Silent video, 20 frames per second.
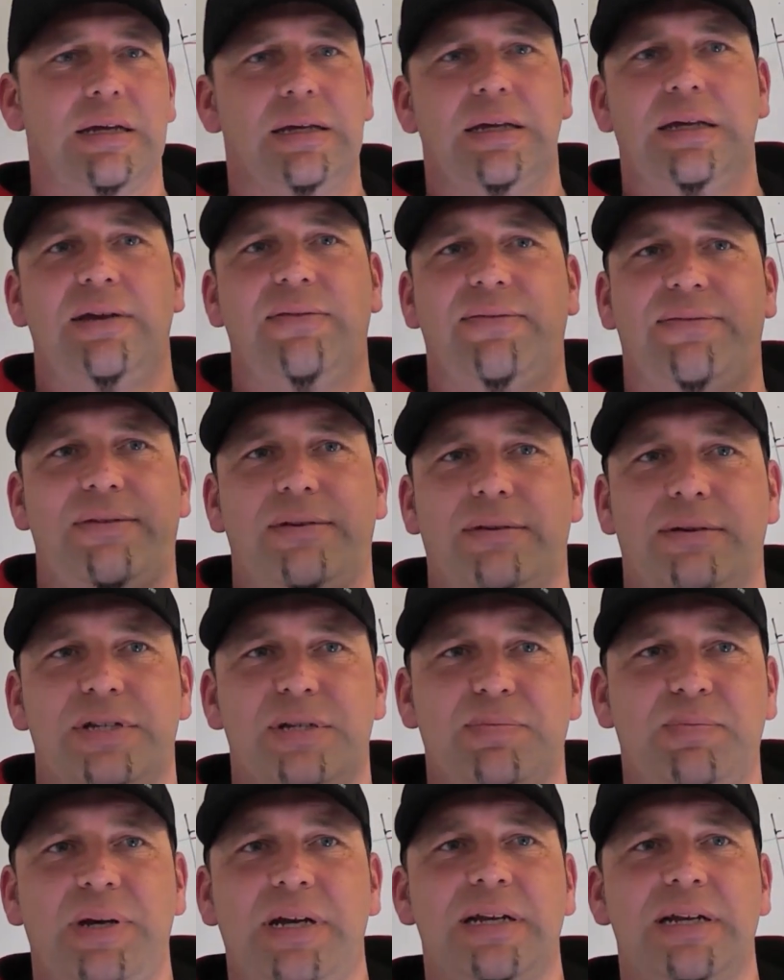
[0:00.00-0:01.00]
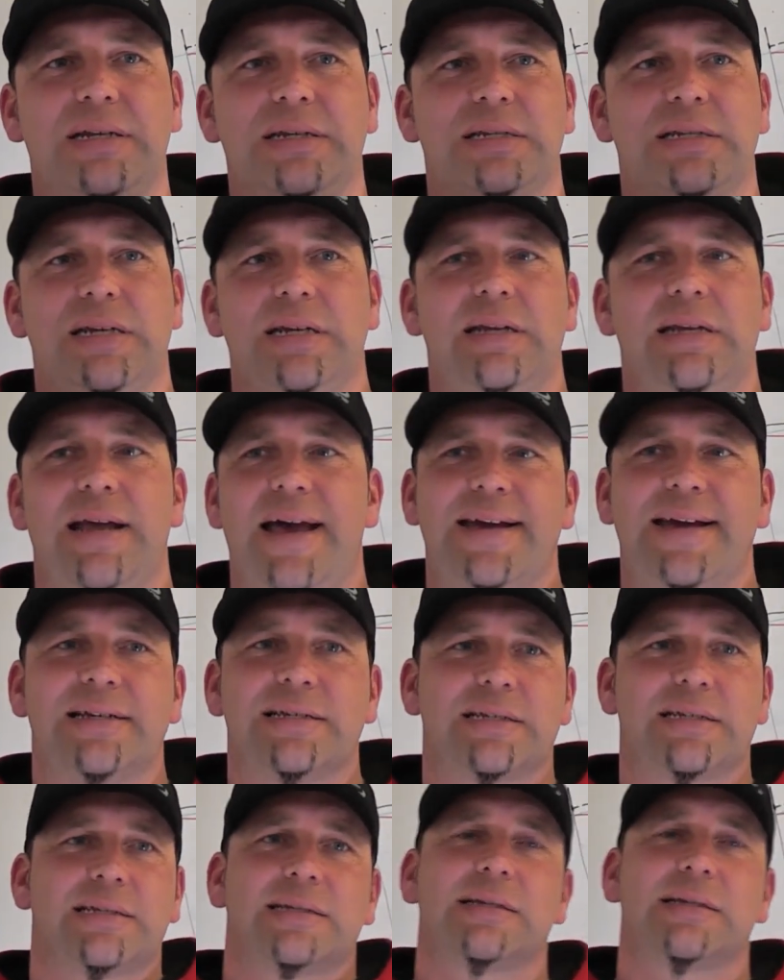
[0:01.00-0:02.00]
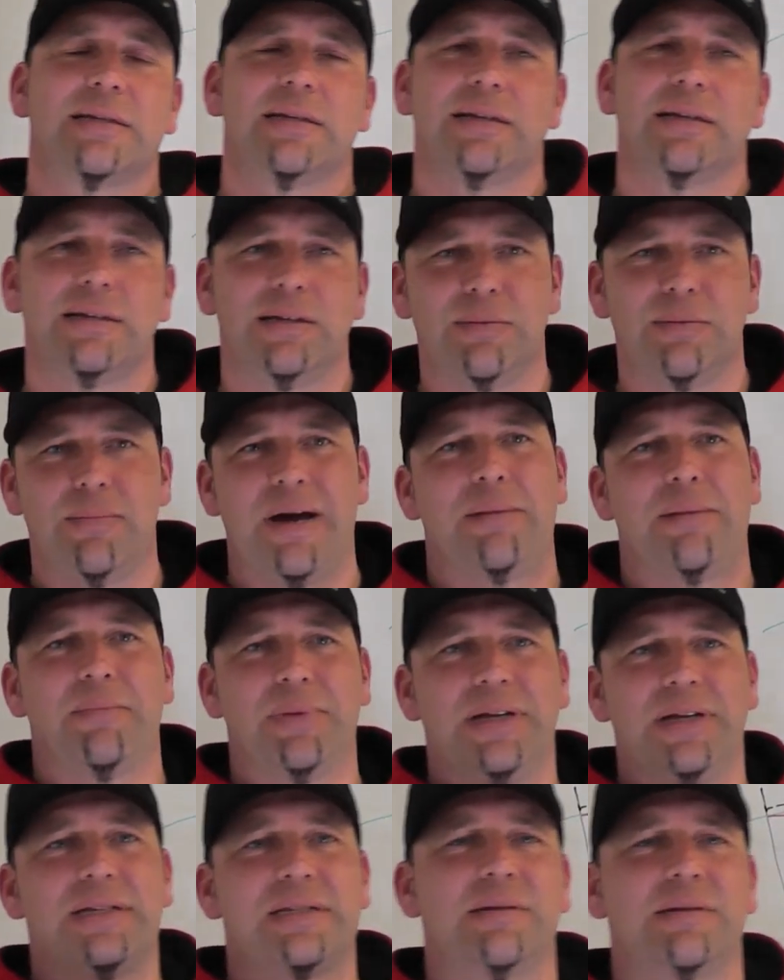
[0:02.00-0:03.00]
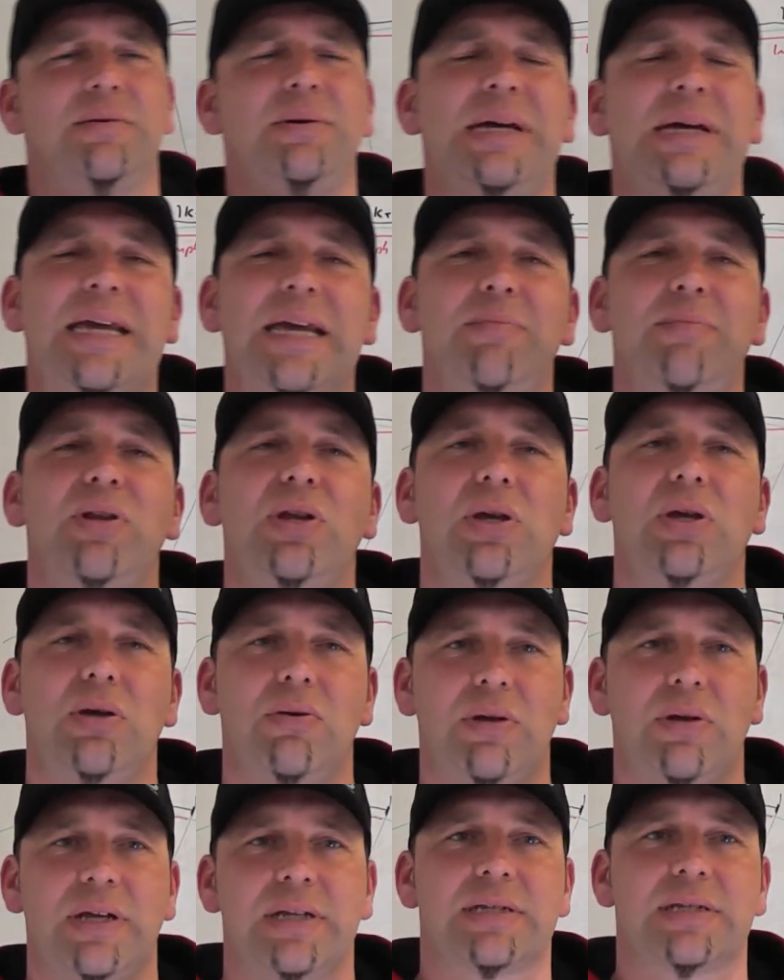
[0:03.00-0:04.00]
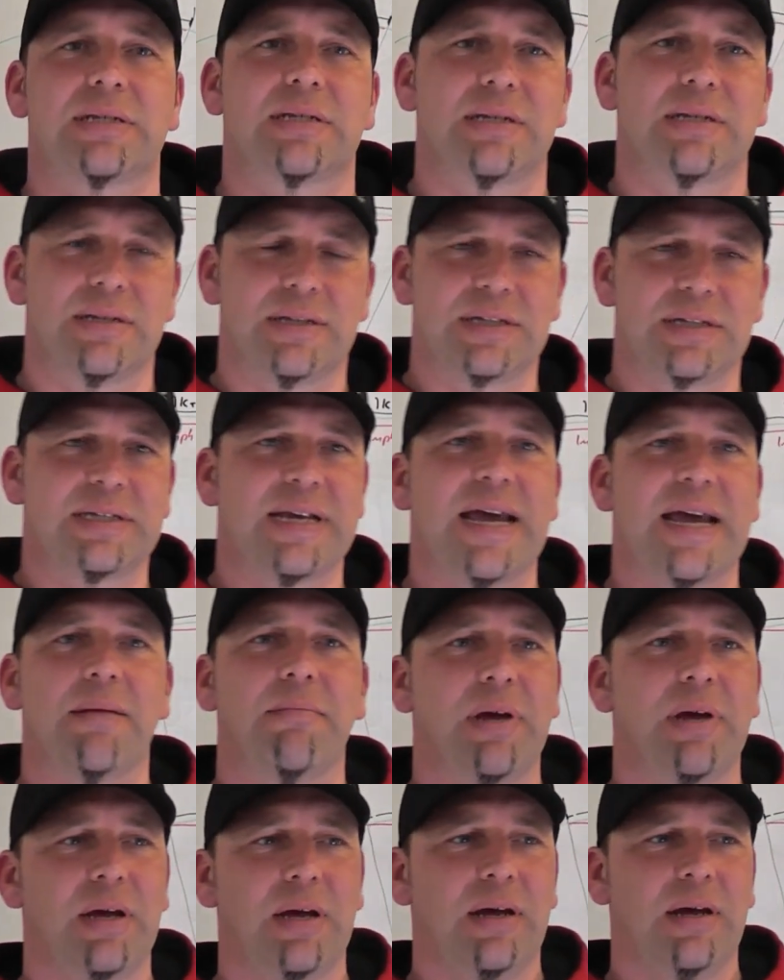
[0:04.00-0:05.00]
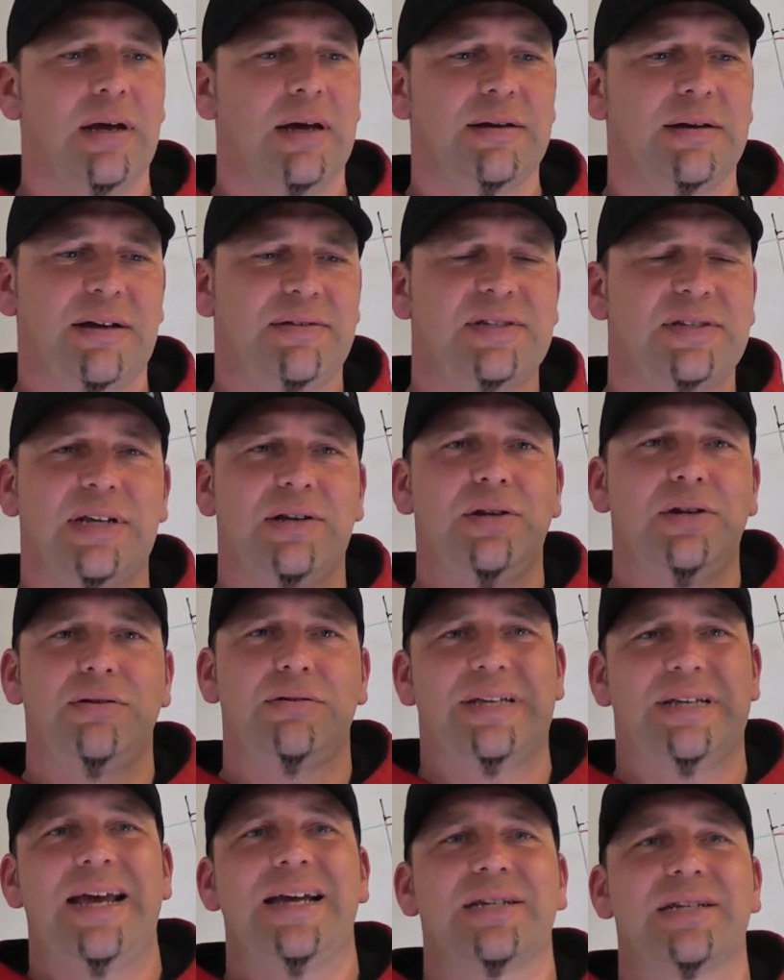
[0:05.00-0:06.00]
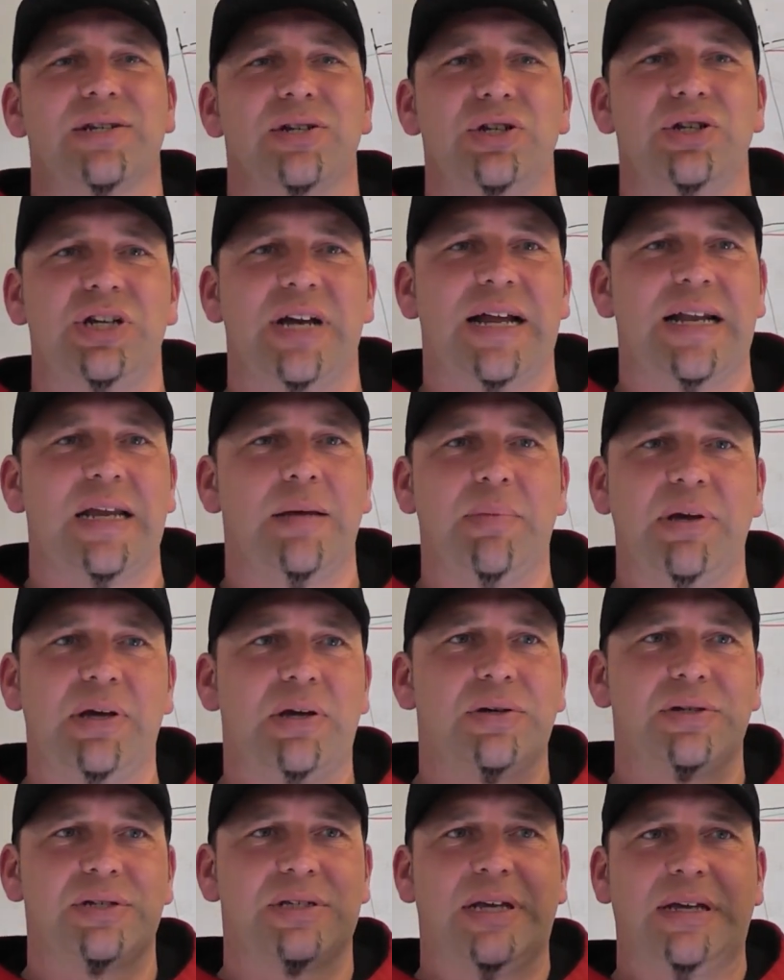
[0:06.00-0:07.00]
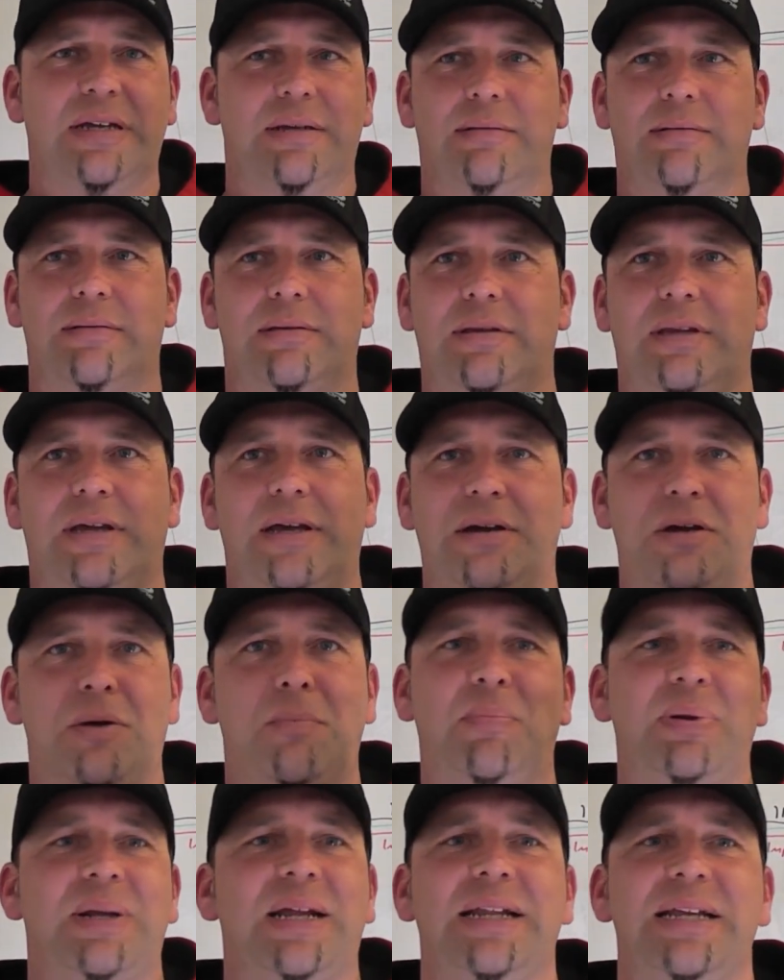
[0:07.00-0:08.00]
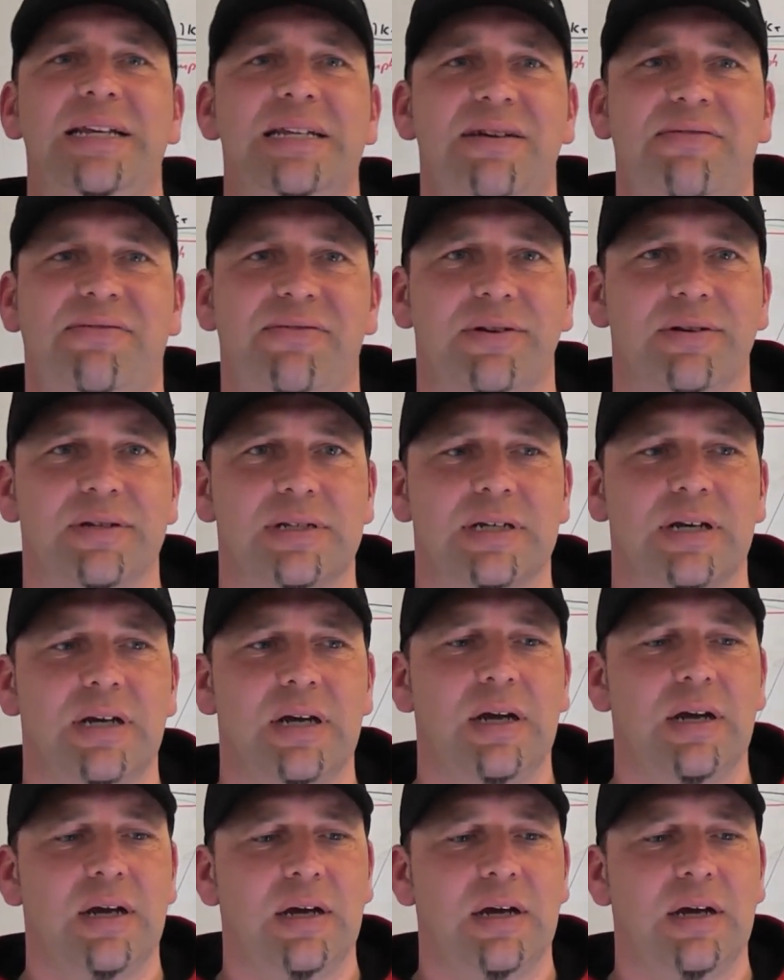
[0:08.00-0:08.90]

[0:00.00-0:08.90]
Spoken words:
If your speed is in eggs, your map needs to keep the units the same. I use eggs and jelly because they're completely different.